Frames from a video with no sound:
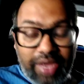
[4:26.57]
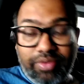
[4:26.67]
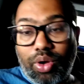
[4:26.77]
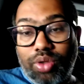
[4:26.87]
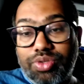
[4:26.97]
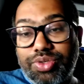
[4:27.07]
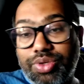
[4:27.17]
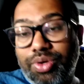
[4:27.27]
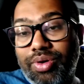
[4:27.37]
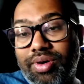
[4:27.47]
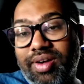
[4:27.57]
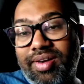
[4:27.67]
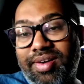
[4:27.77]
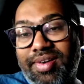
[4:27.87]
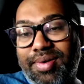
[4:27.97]
would also
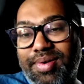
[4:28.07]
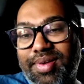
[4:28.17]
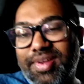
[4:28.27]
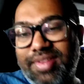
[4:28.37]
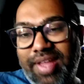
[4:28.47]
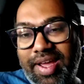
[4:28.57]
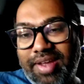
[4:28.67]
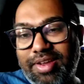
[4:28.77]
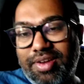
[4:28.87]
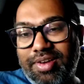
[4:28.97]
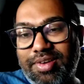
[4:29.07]
thank,